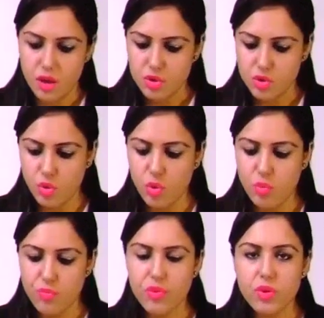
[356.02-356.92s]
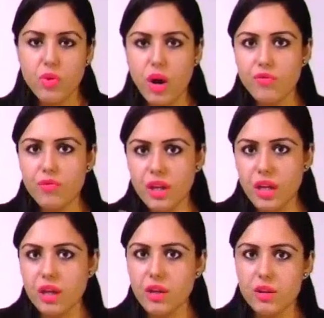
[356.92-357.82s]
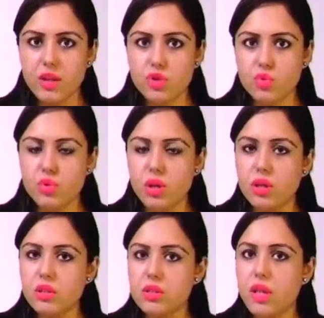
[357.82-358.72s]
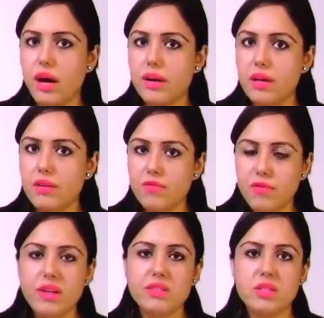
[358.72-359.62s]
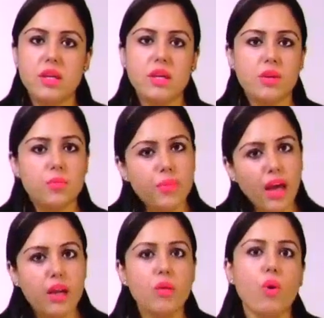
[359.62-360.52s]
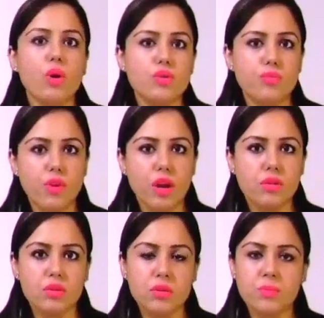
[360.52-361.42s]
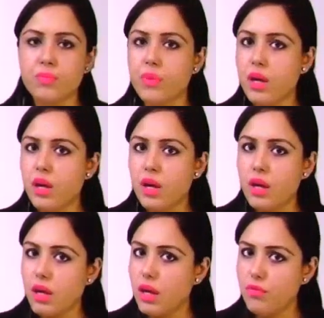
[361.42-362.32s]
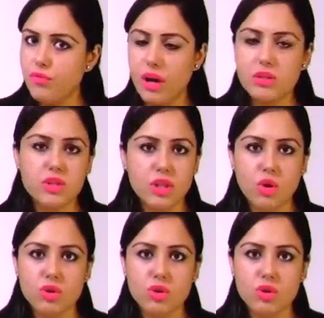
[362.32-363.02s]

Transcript: So you have connected these two things, that in fed state anabolism will occur, in fasting